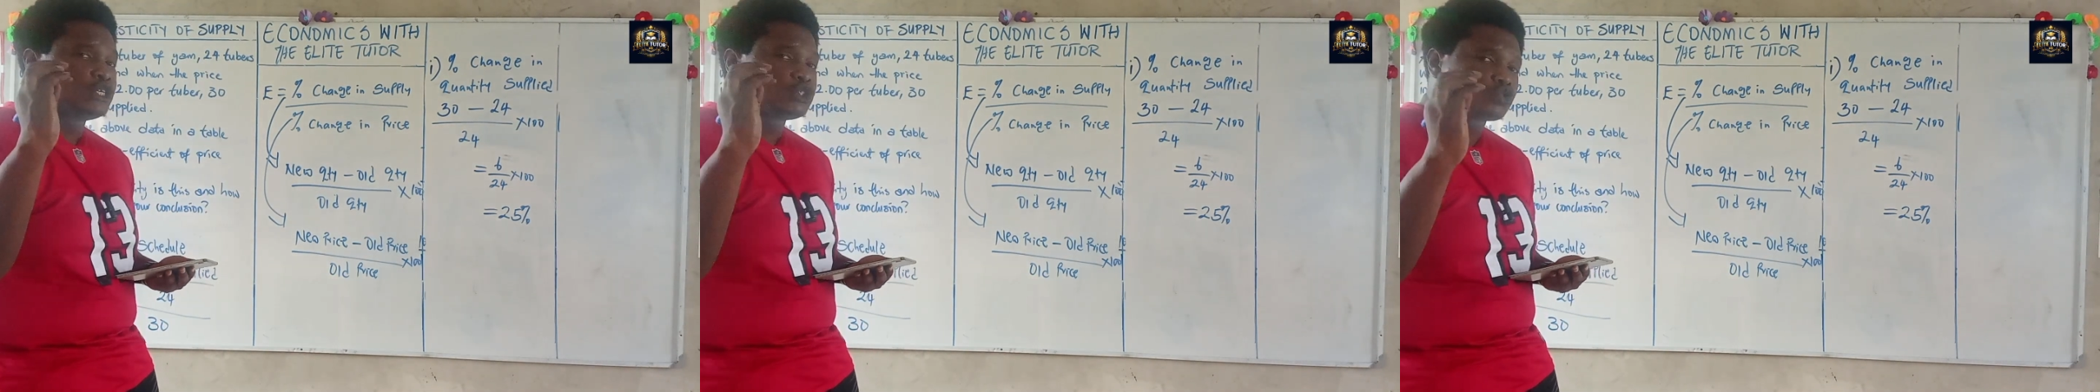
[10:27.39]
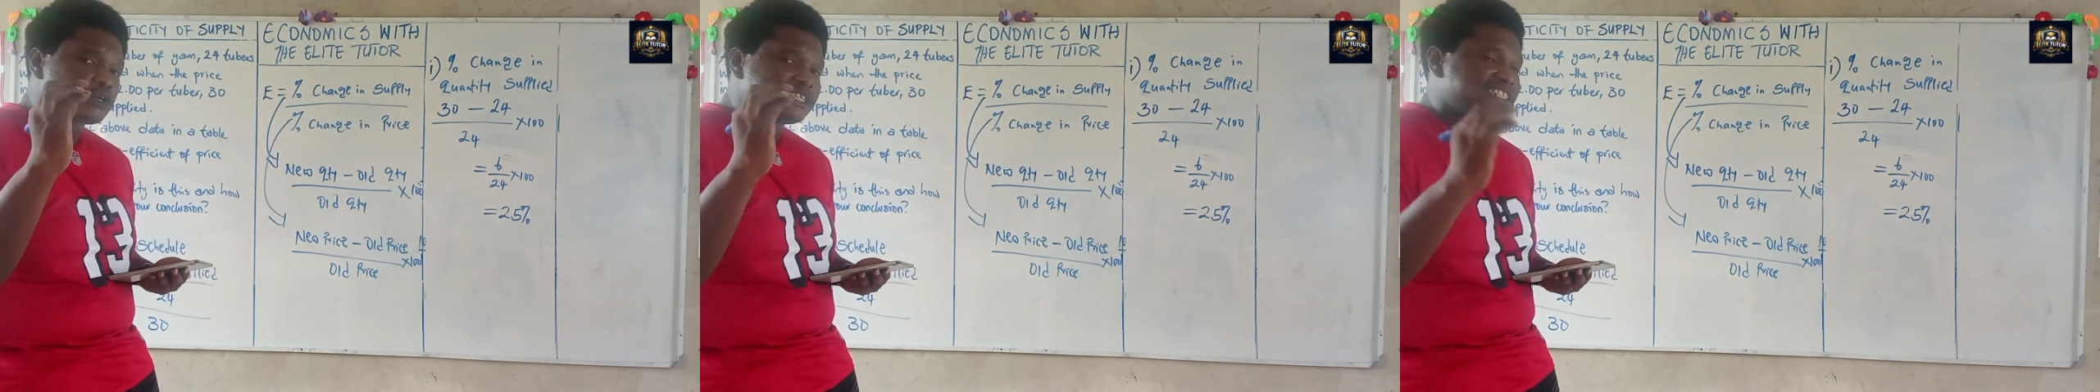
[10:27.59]

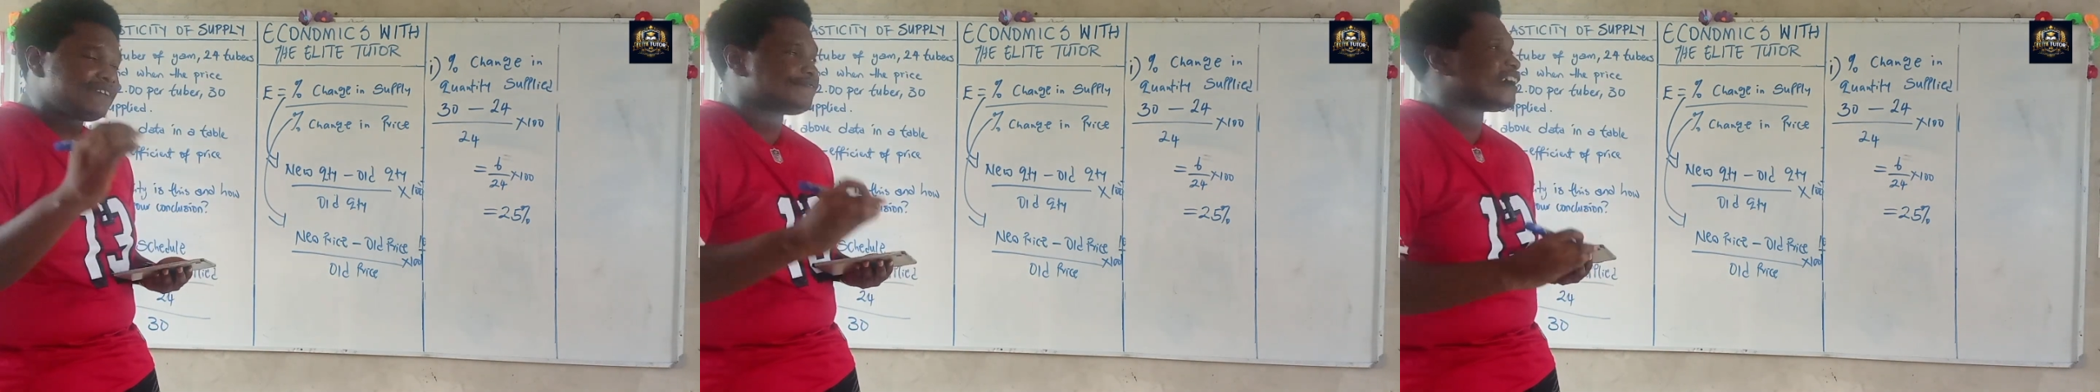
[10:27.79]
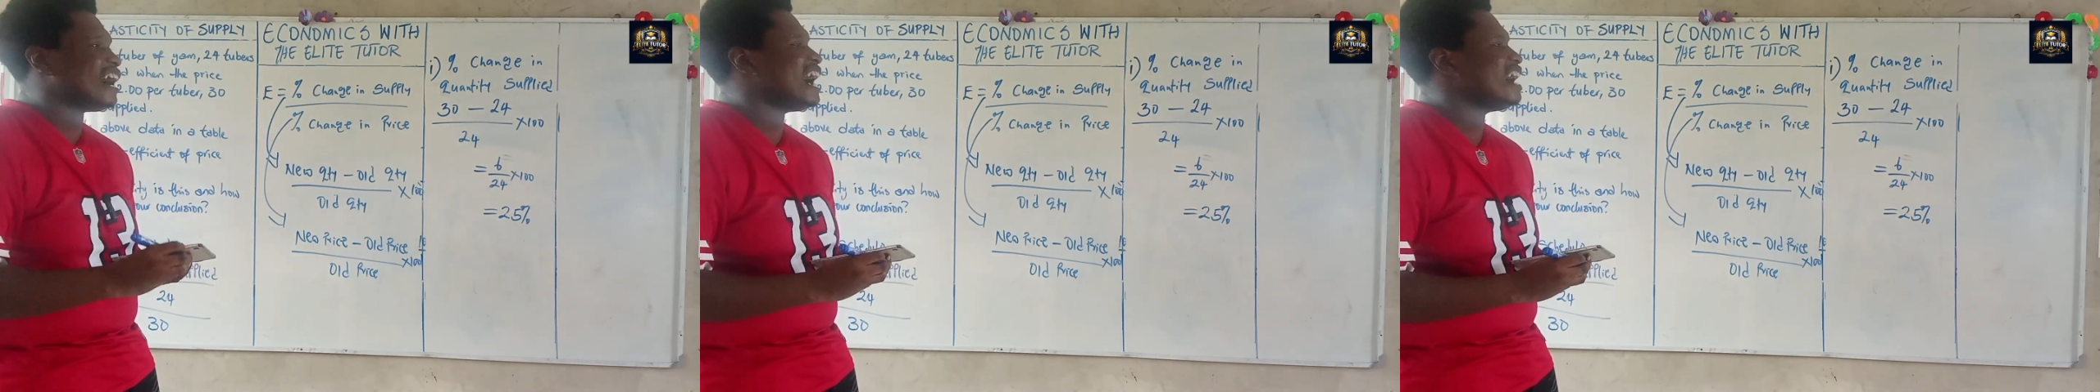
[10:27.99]

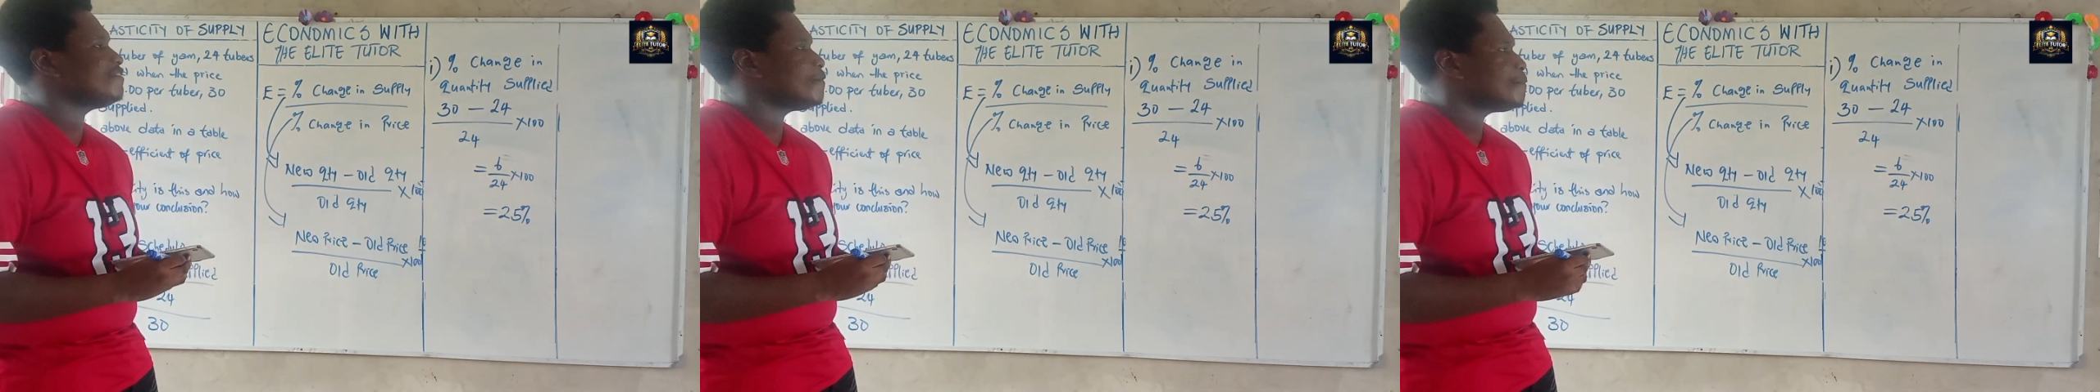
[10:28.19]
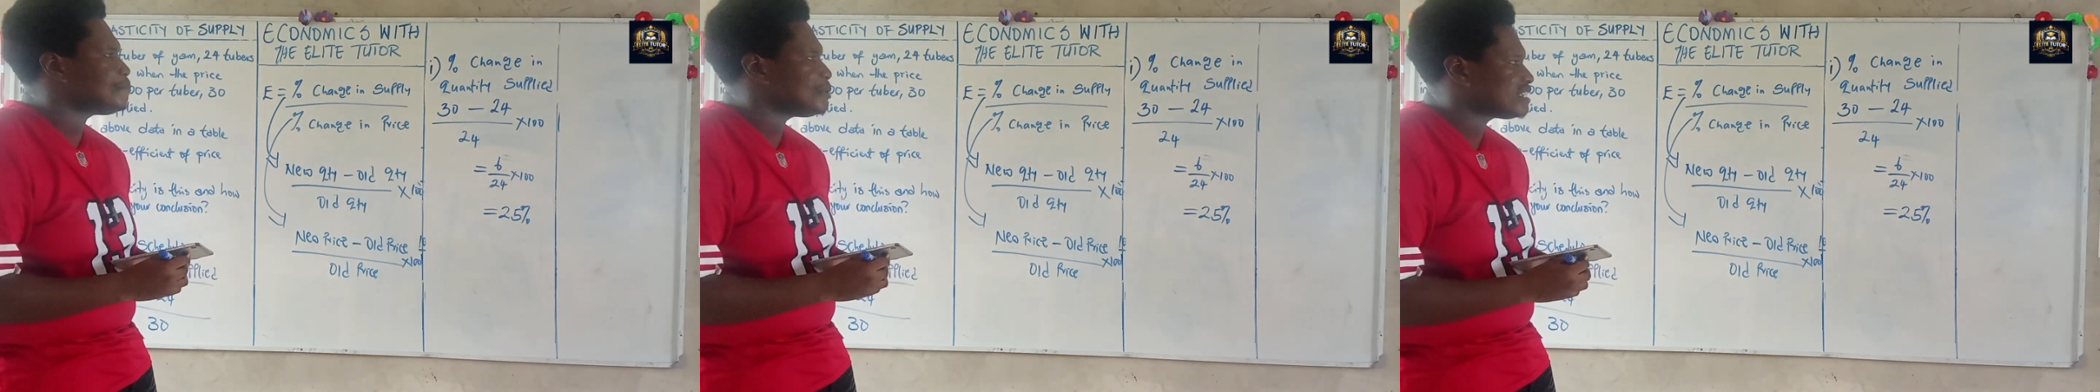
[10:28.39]

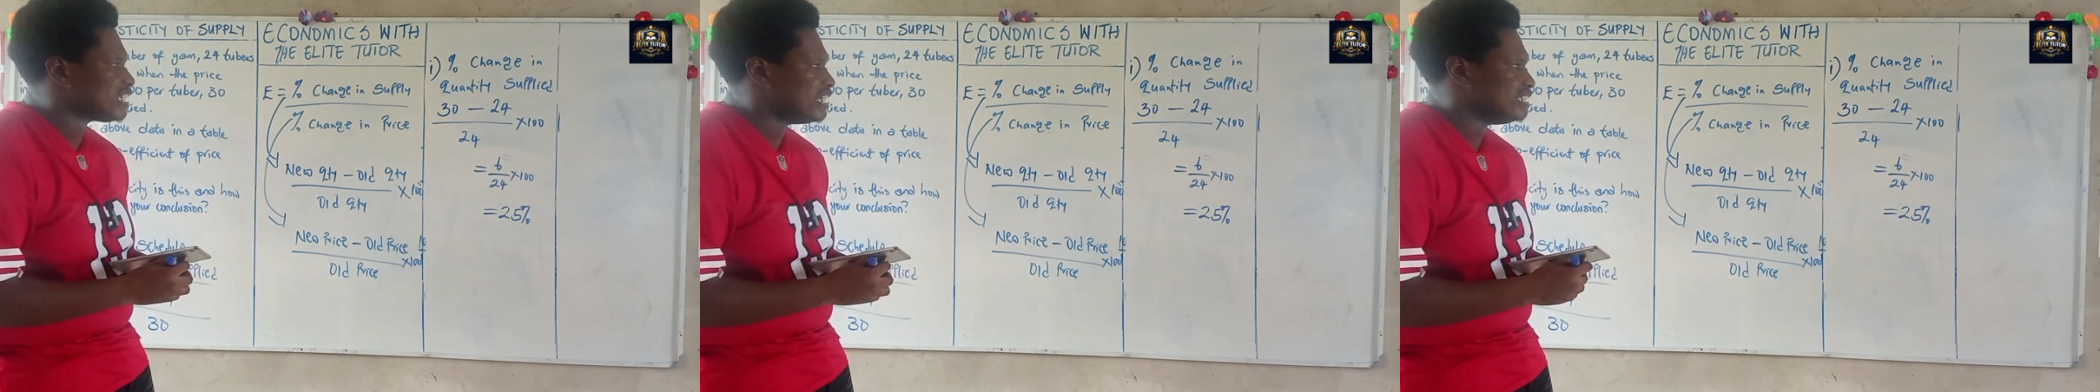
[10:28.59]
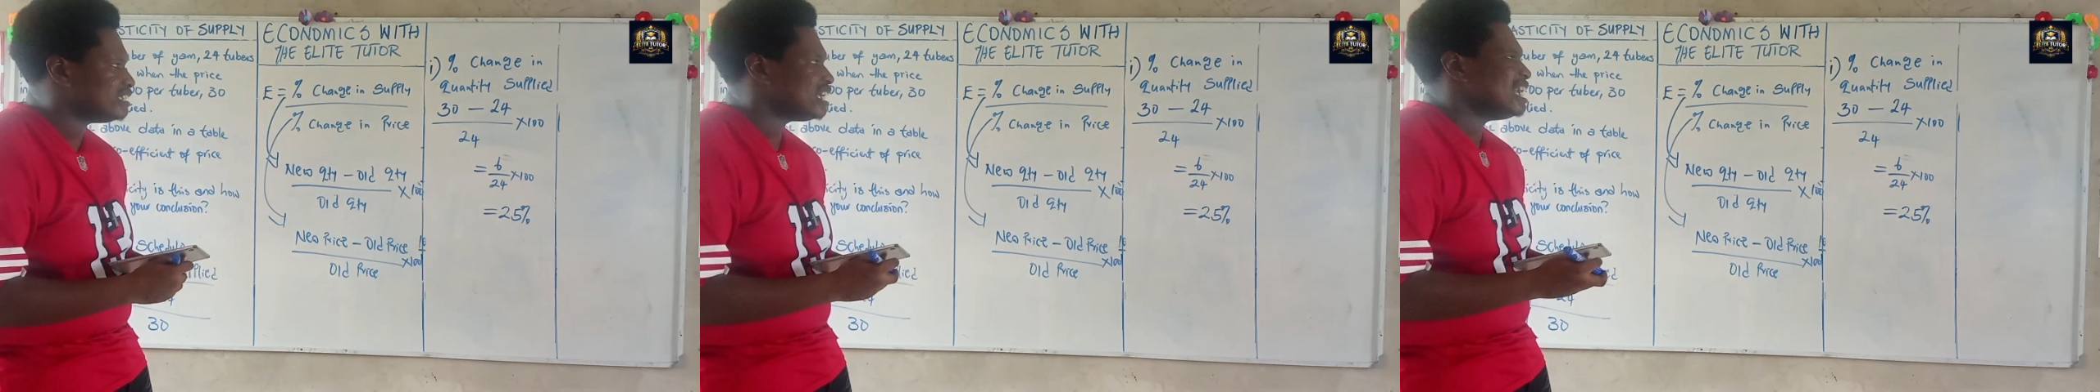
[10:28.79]

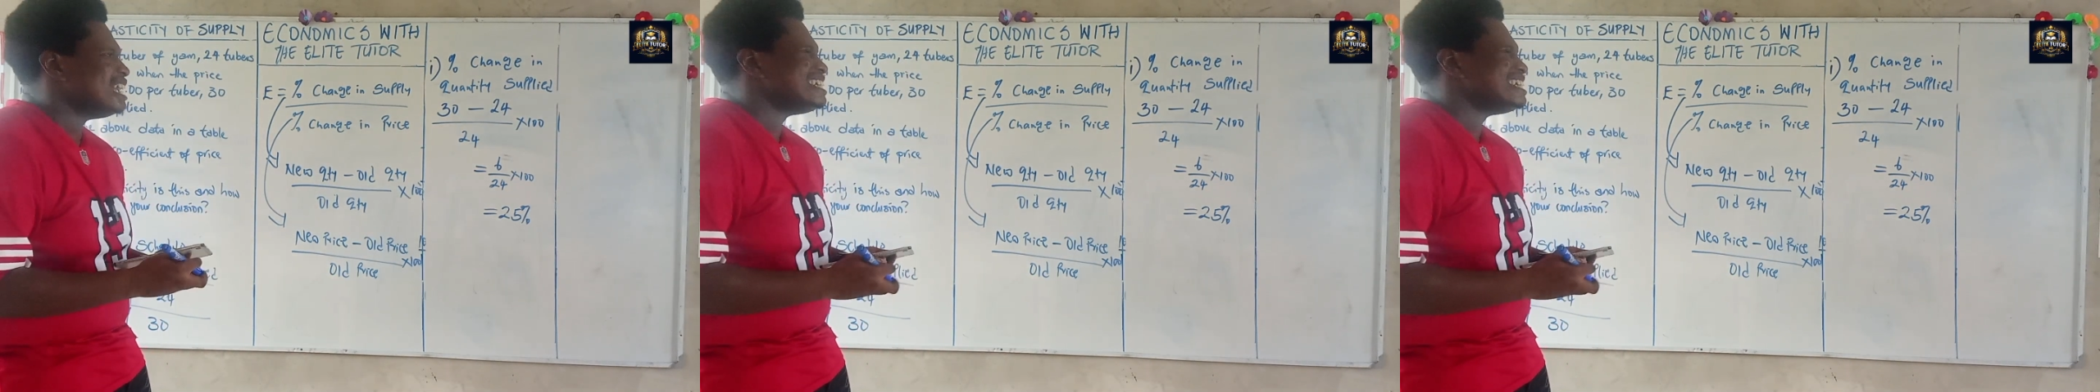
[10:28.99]
25%.